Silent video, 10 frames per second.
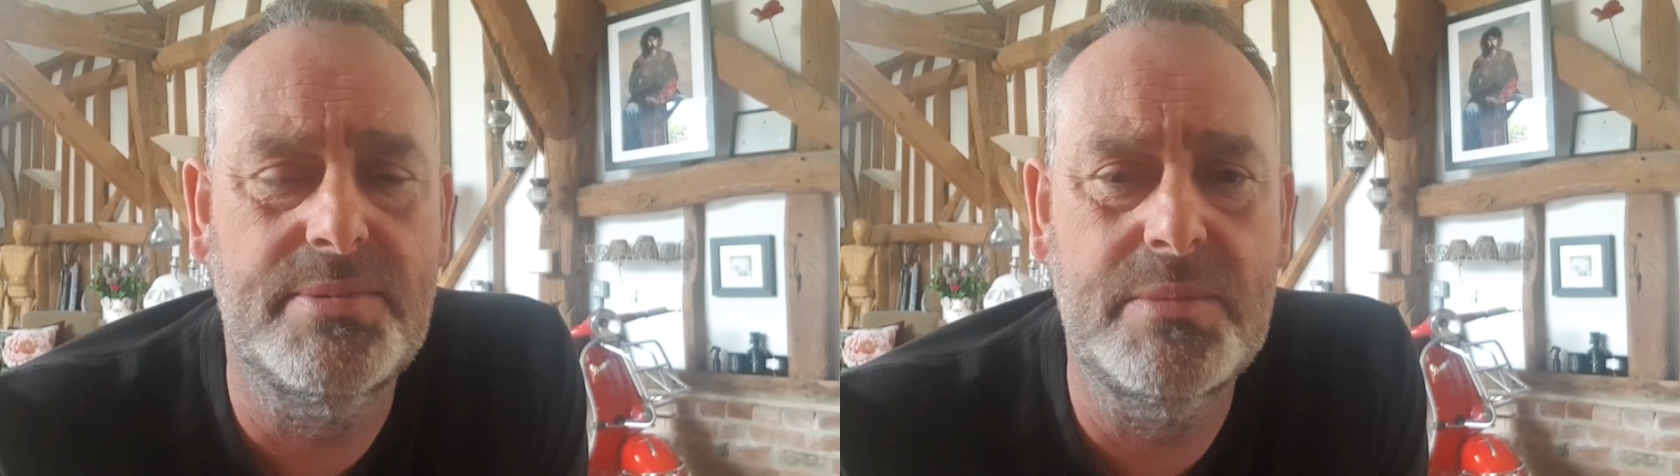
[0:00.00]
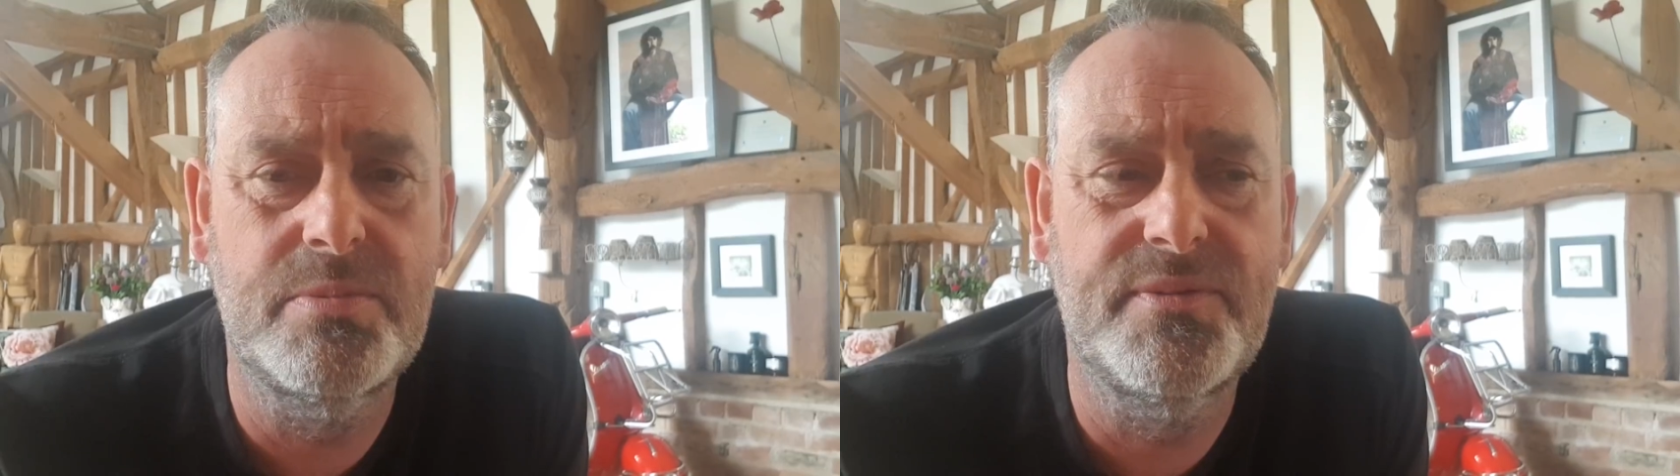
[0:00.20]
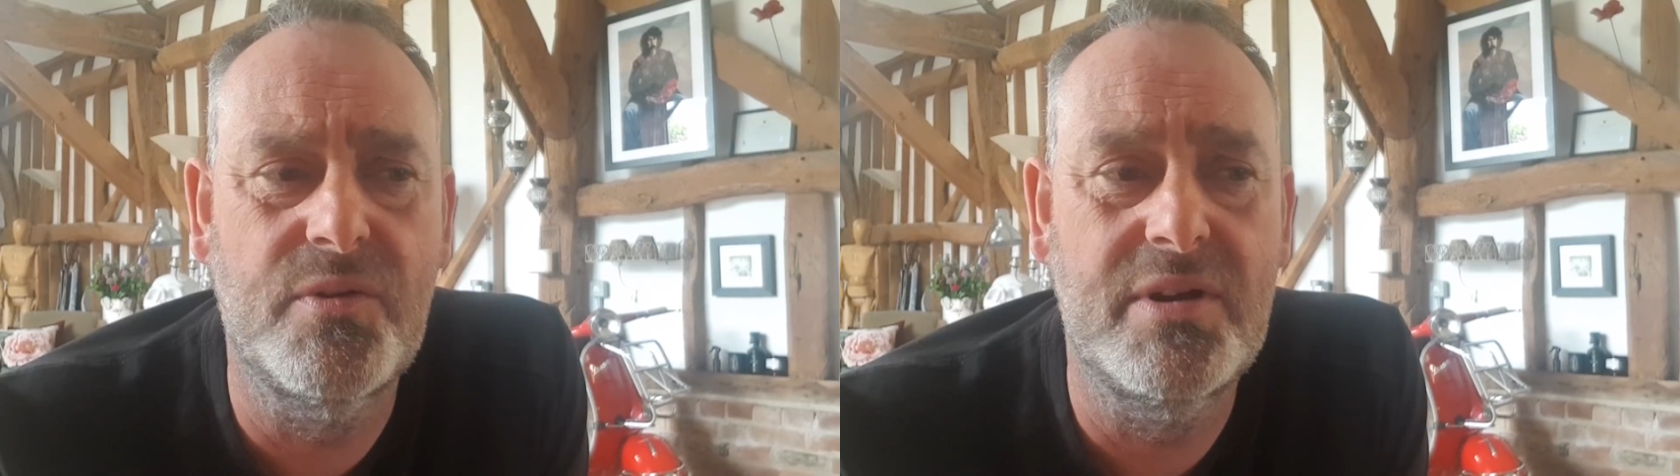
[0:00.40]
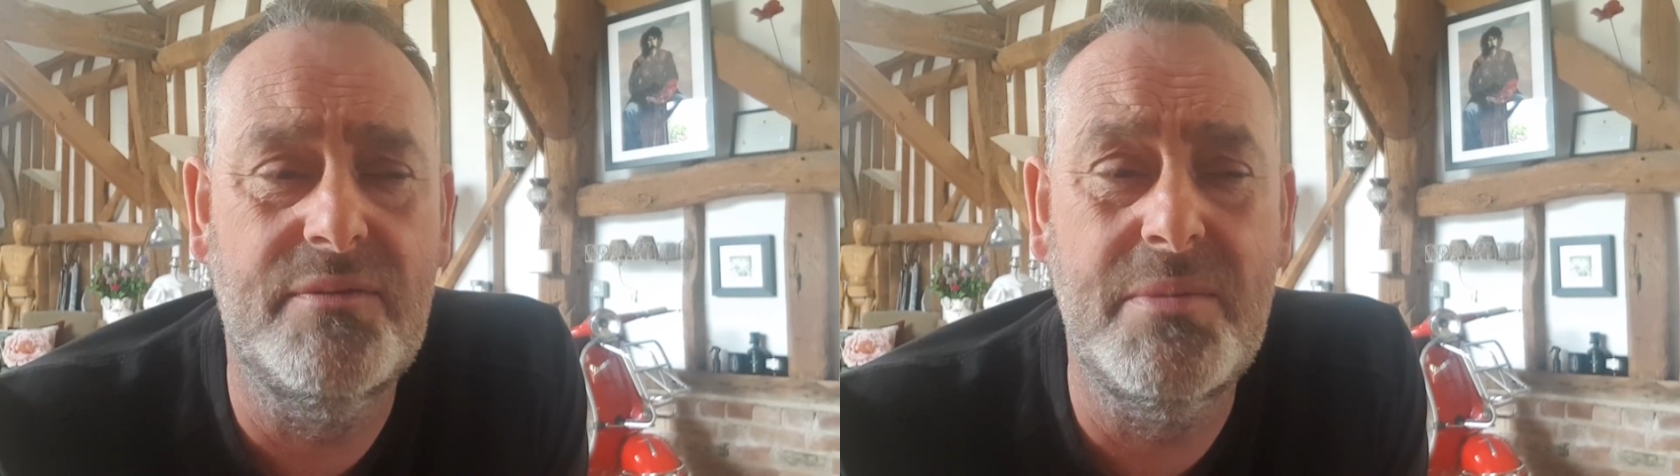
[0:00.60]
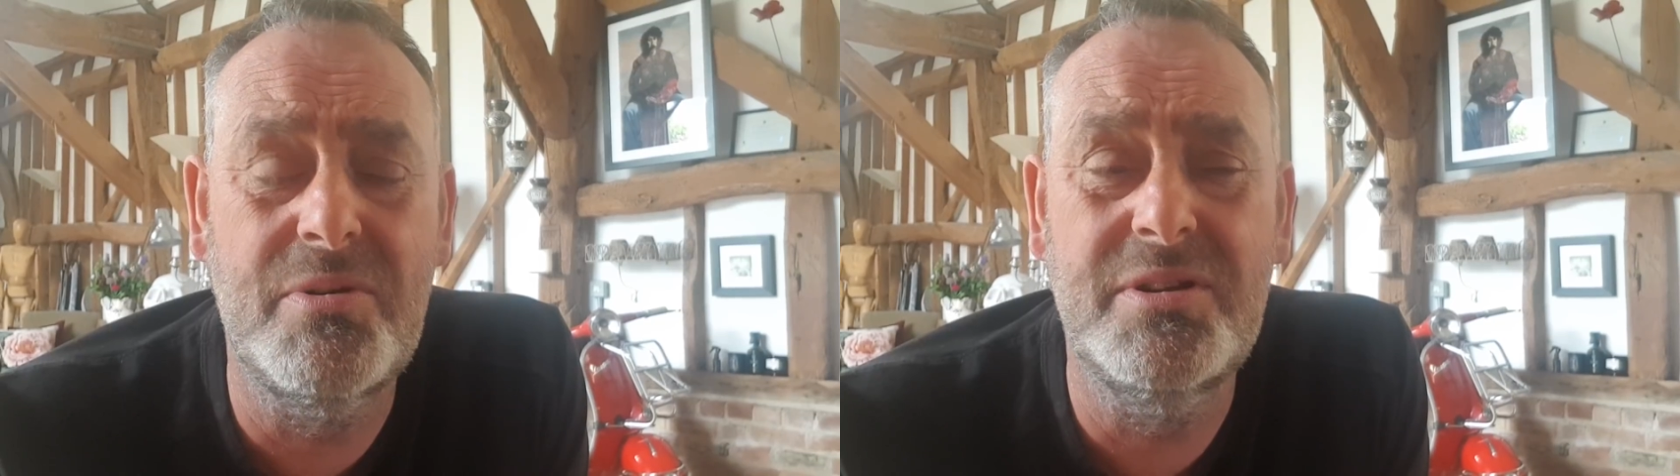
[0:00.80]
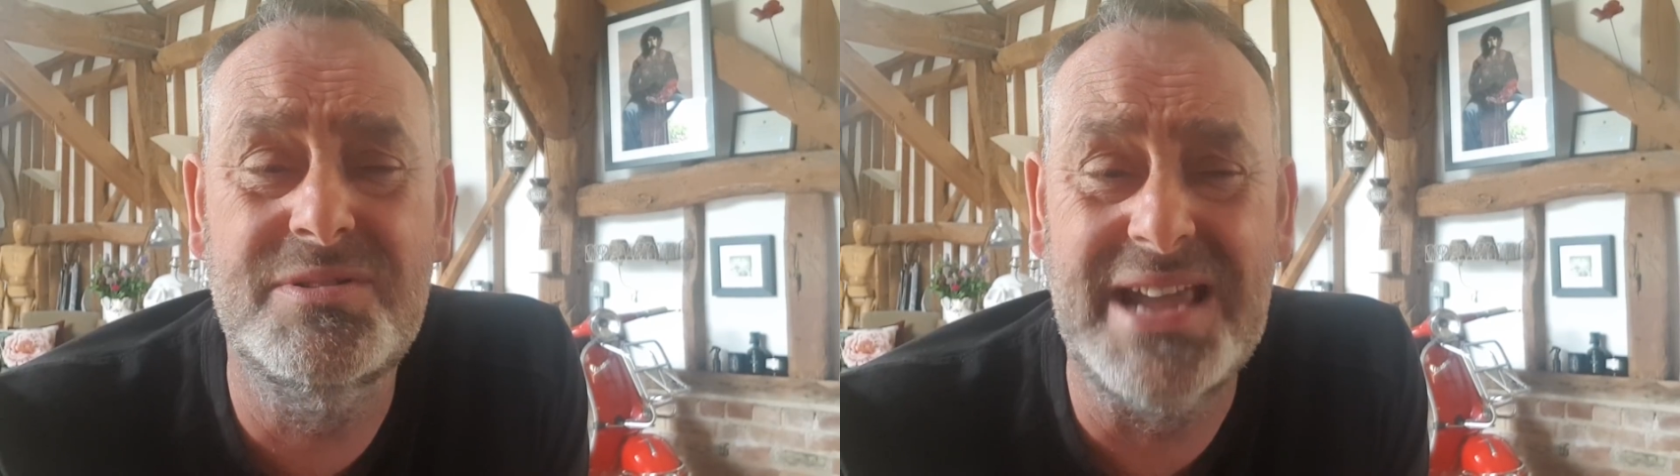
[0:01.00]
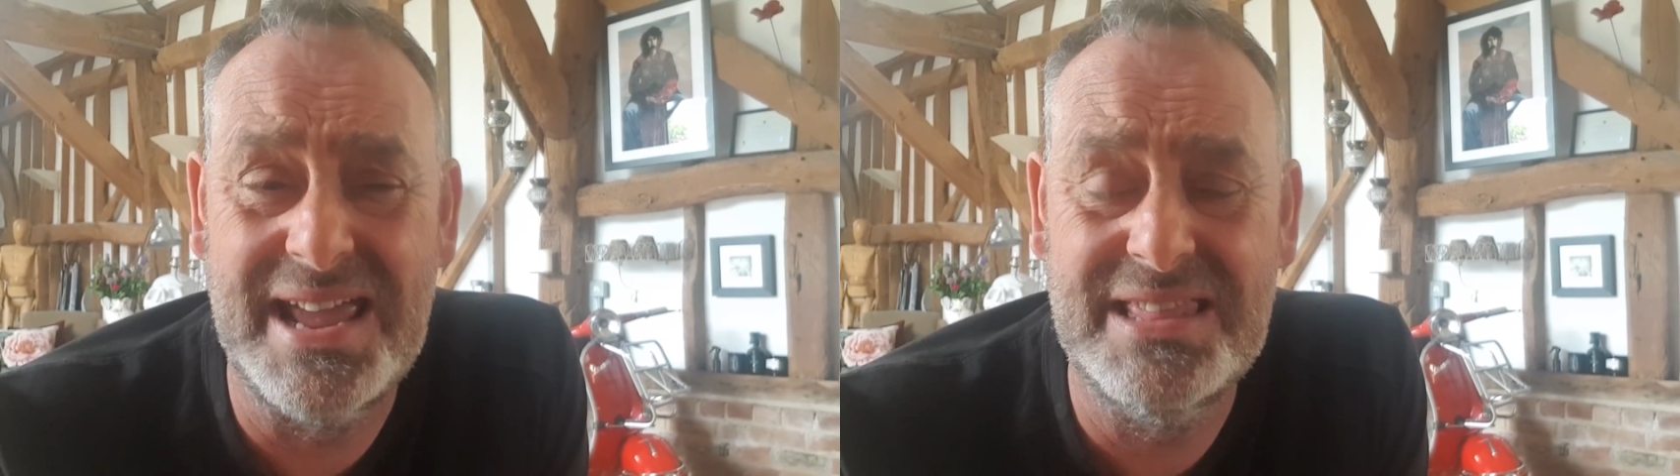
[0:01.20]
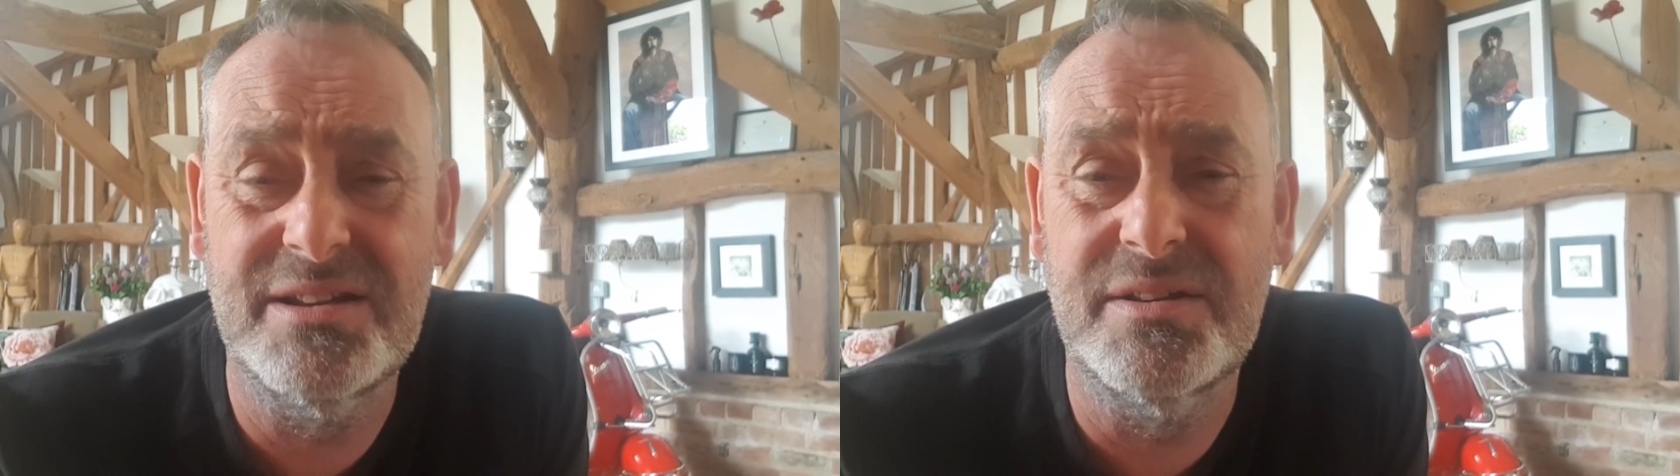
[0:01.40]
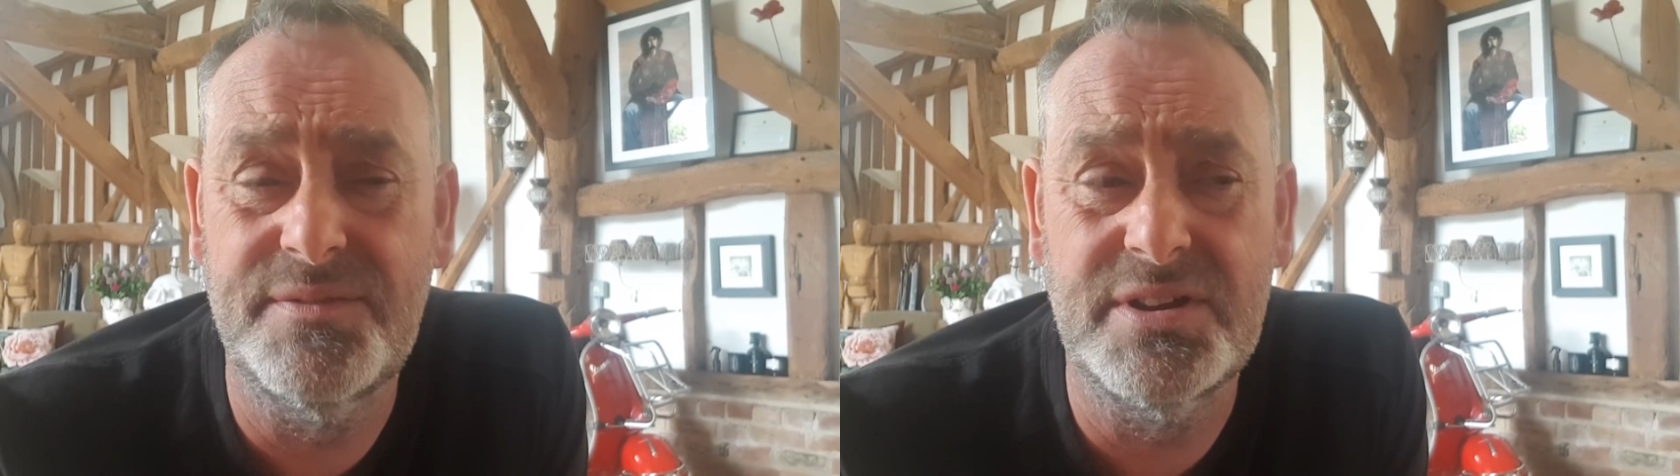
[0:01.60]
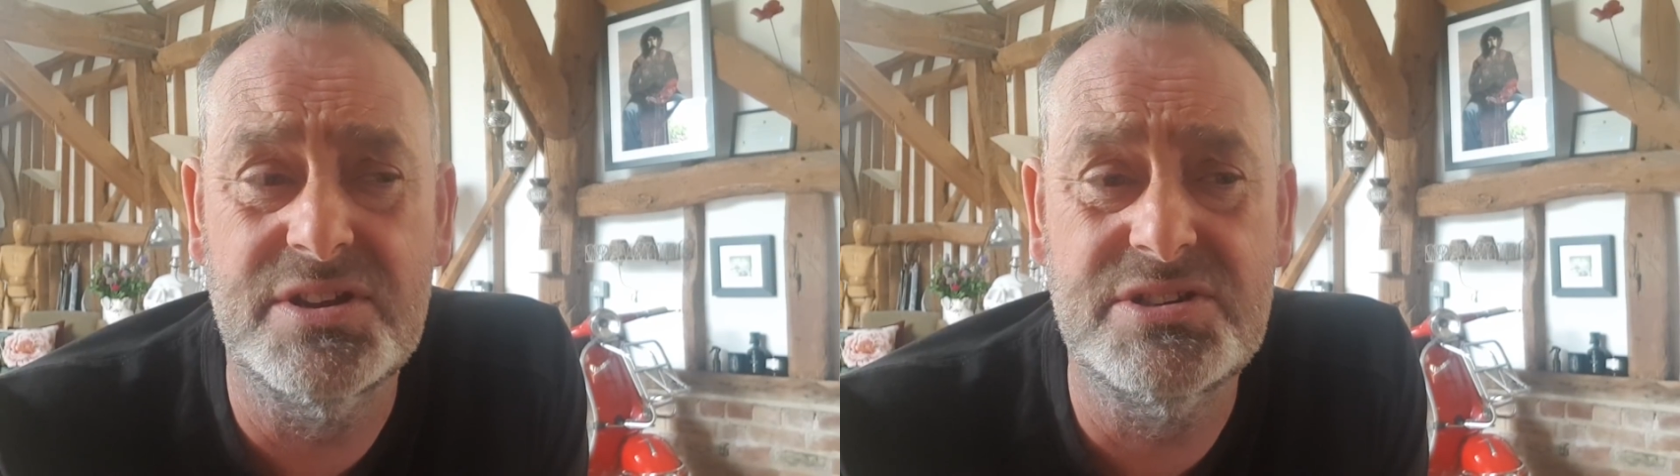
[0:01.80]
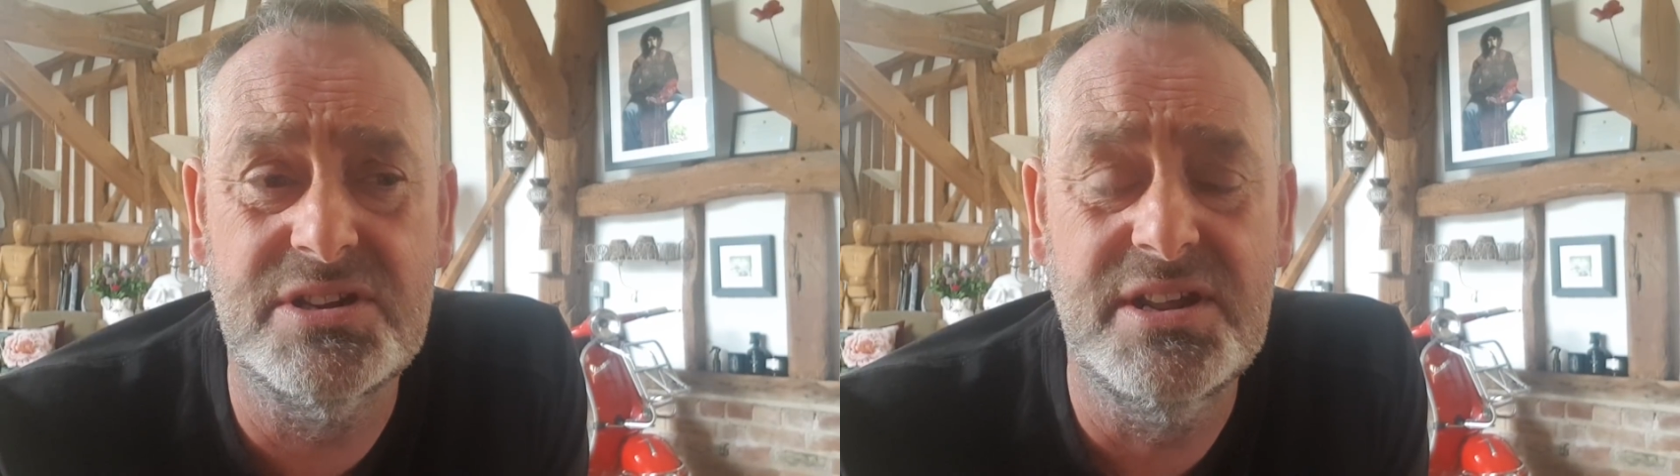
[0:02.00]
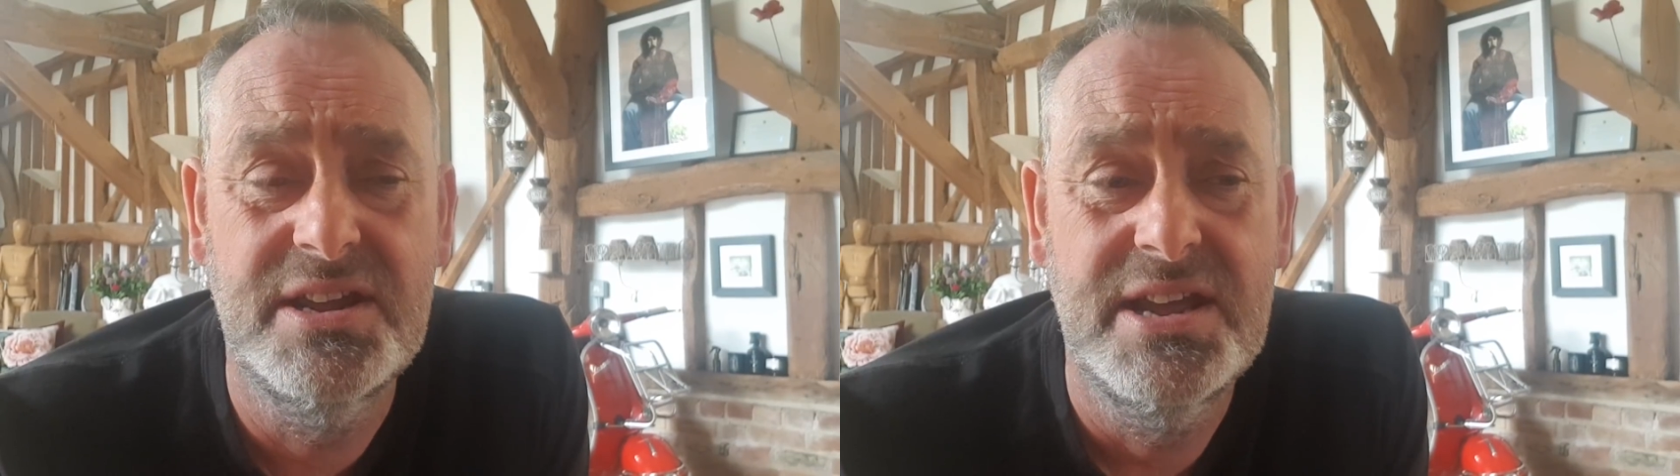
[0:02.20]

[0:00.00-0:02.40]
people before, and everybody who's had the conversion